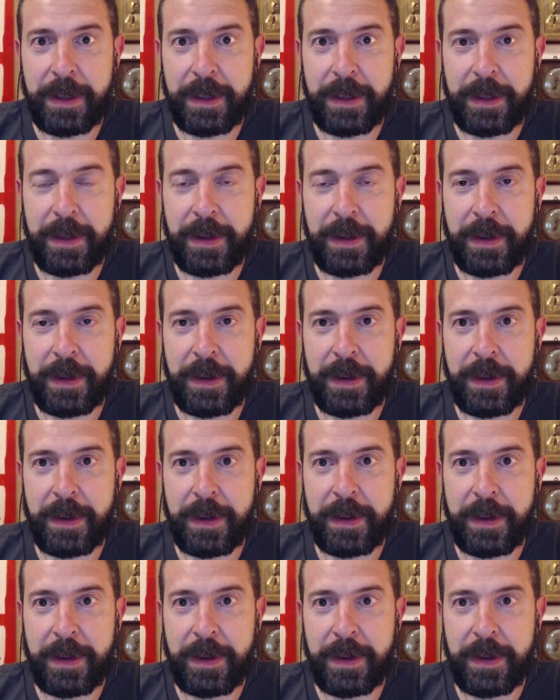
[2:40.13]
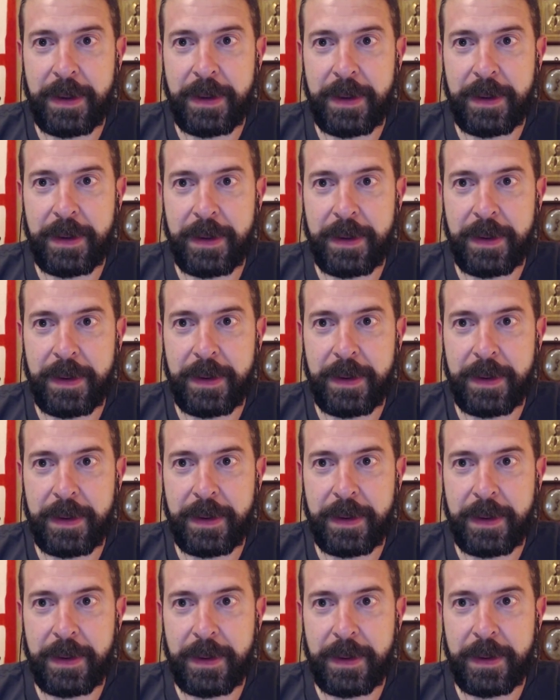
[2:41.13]

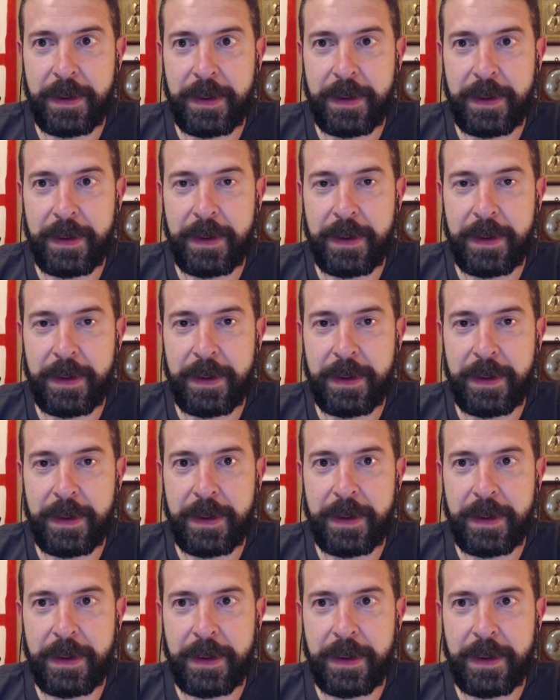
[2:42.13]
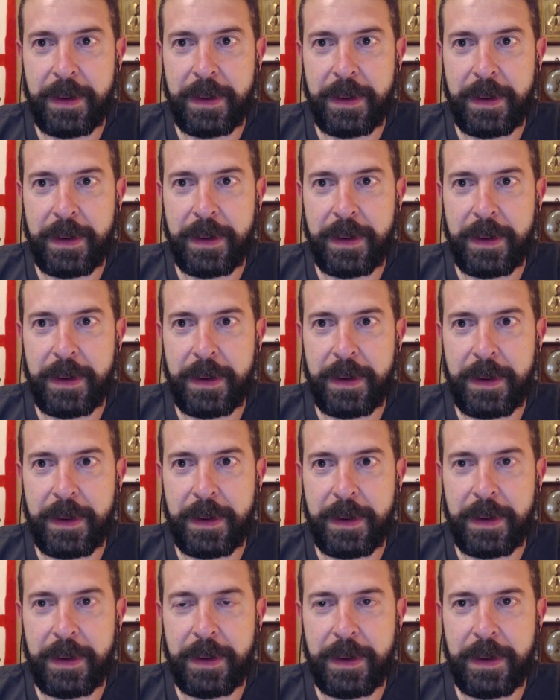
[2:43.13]

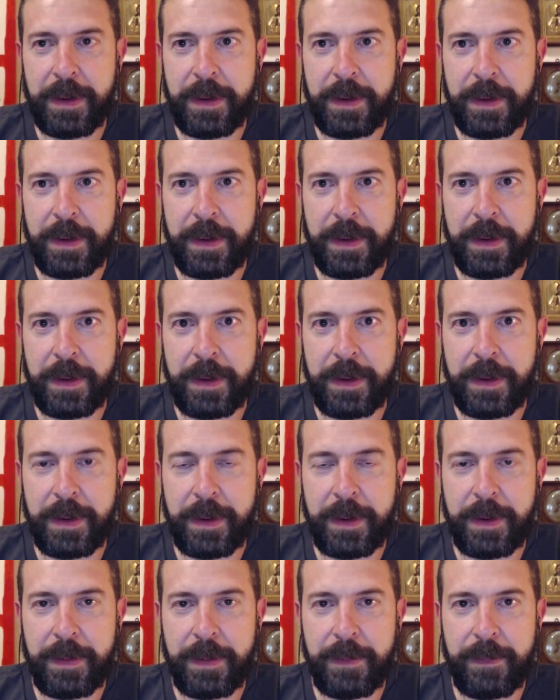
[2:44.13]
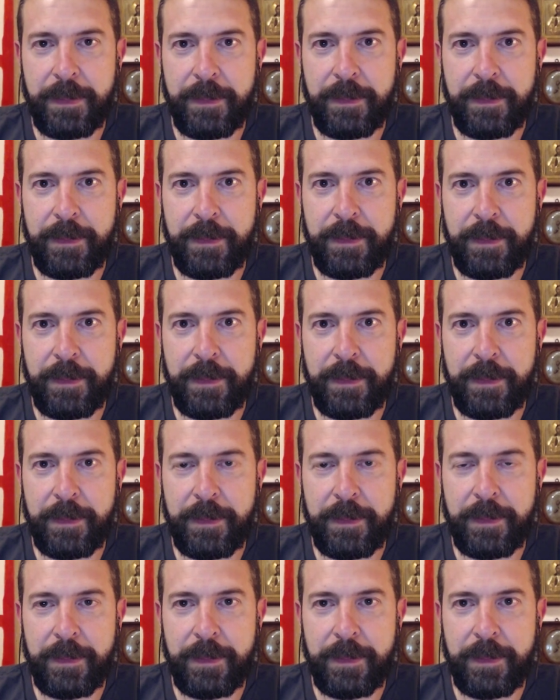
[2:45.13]

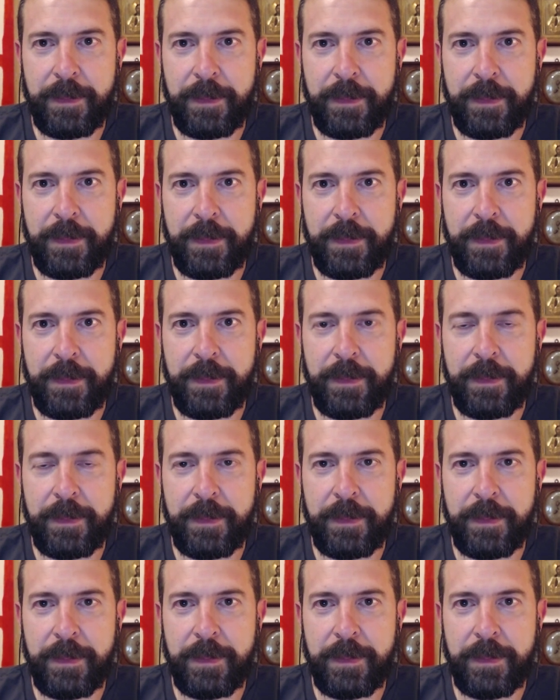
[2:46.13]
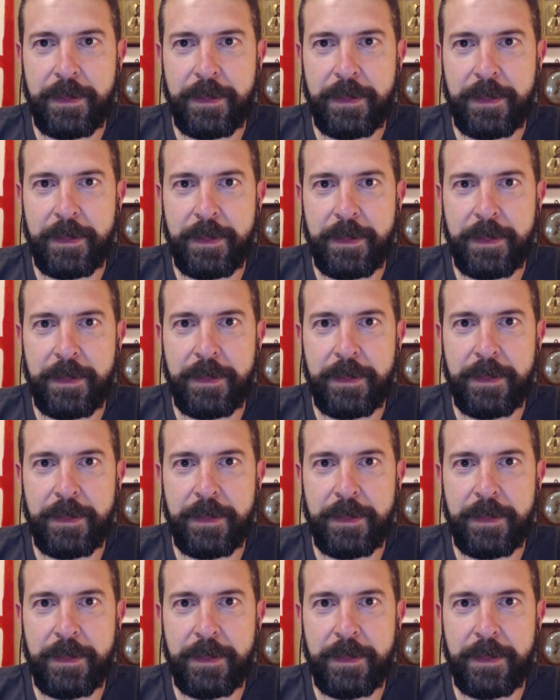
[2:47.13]
This person isn't speaking.